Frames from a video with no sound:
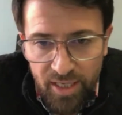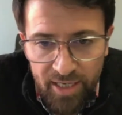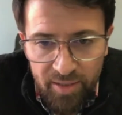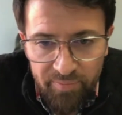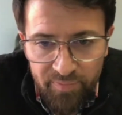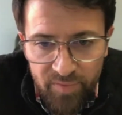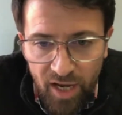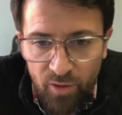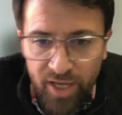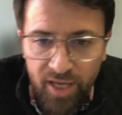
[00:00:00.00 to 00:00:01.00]

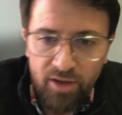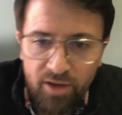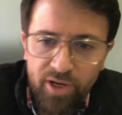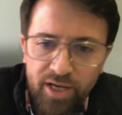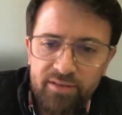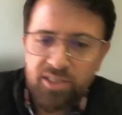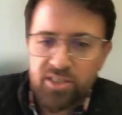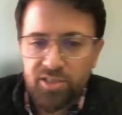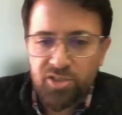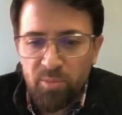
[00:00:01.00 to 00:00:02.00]
Yeah, okay, all right.
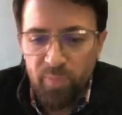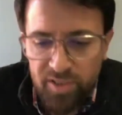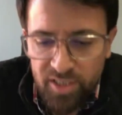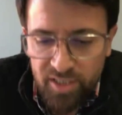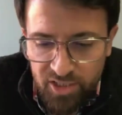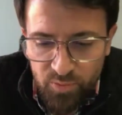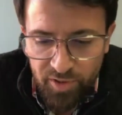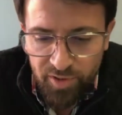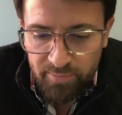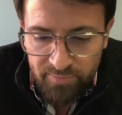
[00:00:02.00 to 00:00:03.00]
Let's jump on to the next
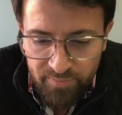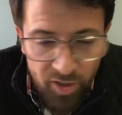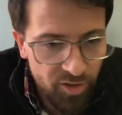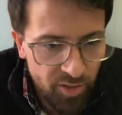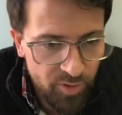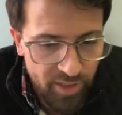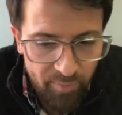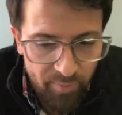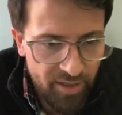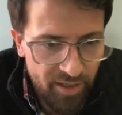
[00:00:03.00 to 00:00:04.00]
one here. Are you done with
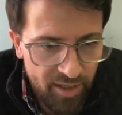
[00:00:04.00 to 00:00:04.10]
that, Matt?